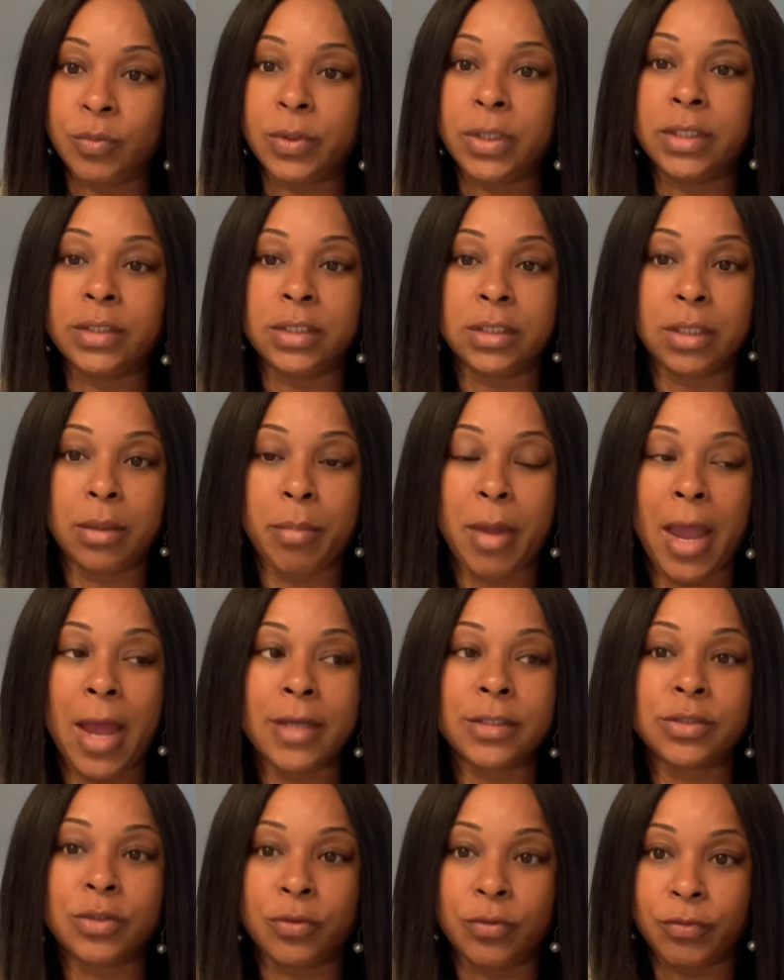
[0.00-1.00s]
when he did the
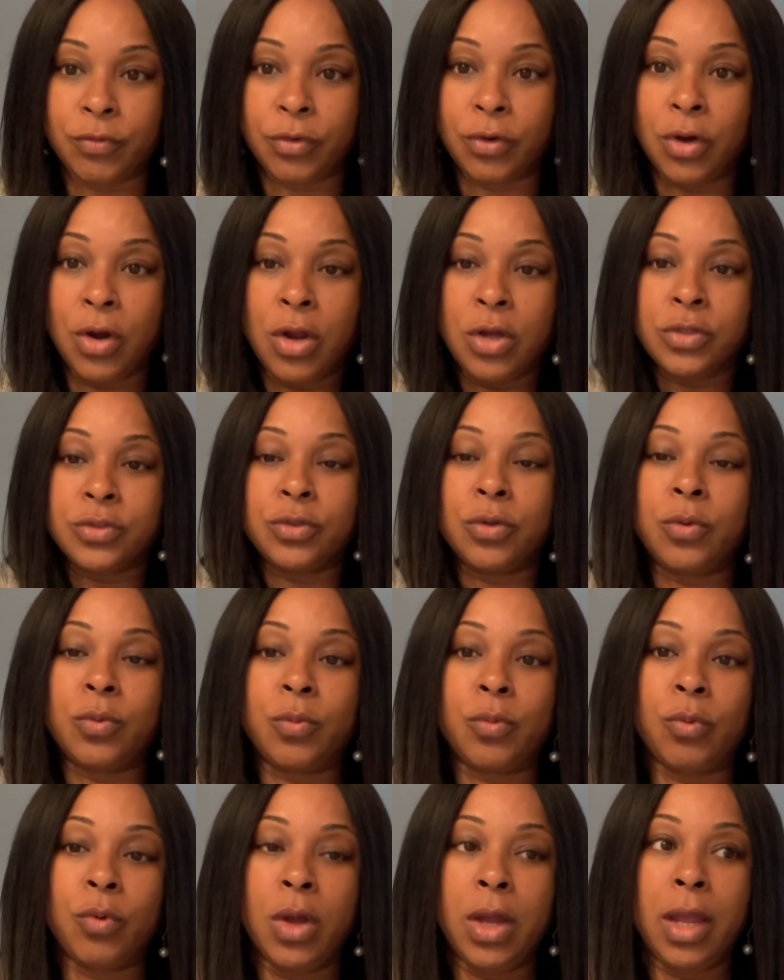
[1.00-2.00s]
Passover.
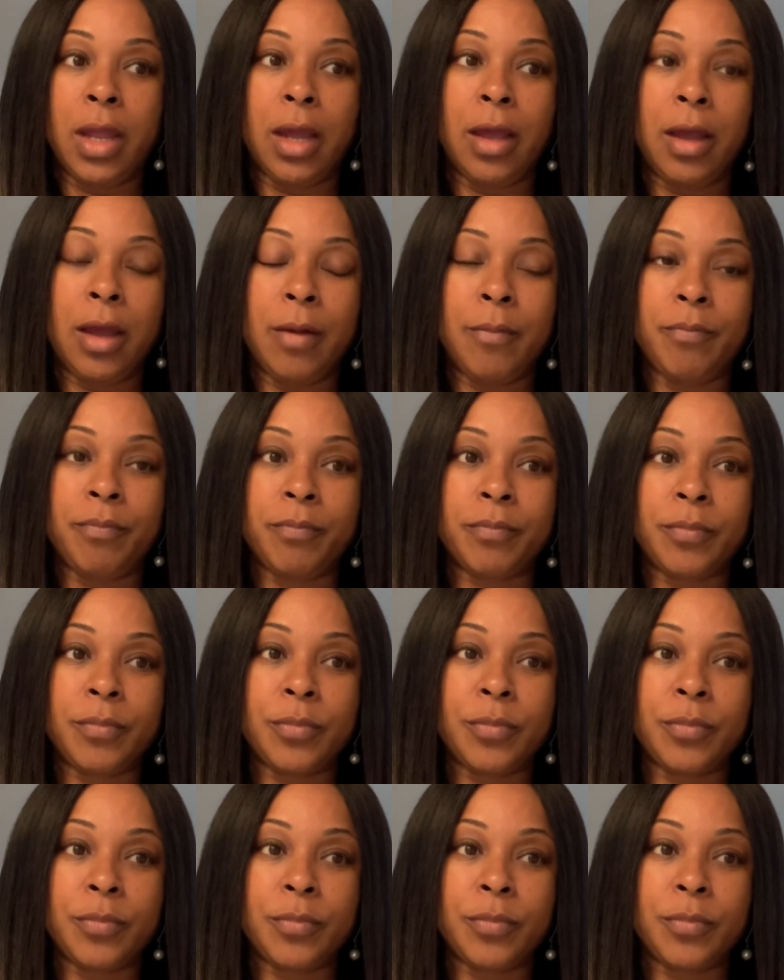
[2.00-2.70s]
So, um,